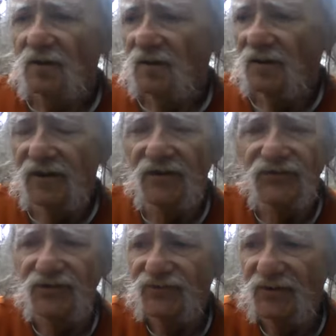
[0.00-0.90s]
I guess
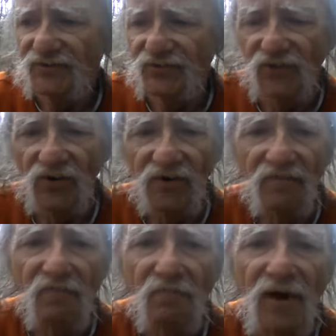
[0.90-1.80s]
he thinks it's going
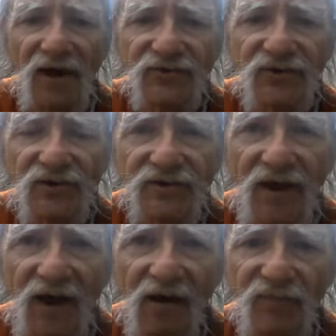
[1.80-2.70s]
to magically
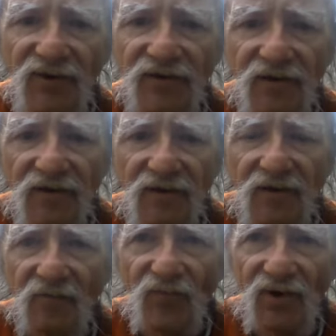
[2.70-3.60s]
happen
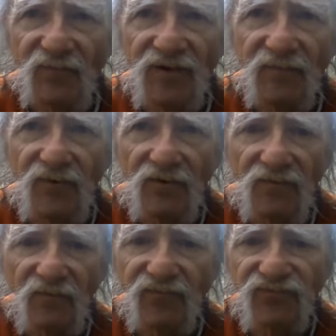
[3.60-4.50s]
by
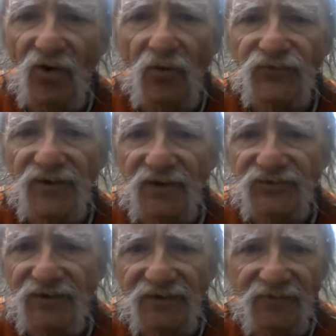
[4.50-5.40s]
people
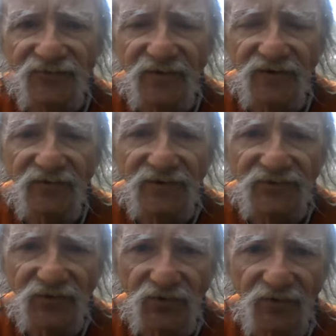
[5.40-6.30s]
protesting the Federal
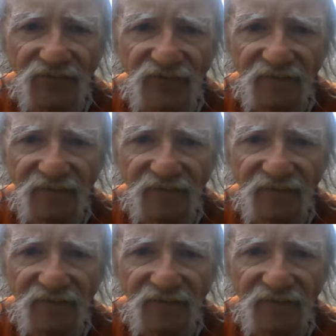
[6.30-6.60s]
Reserve,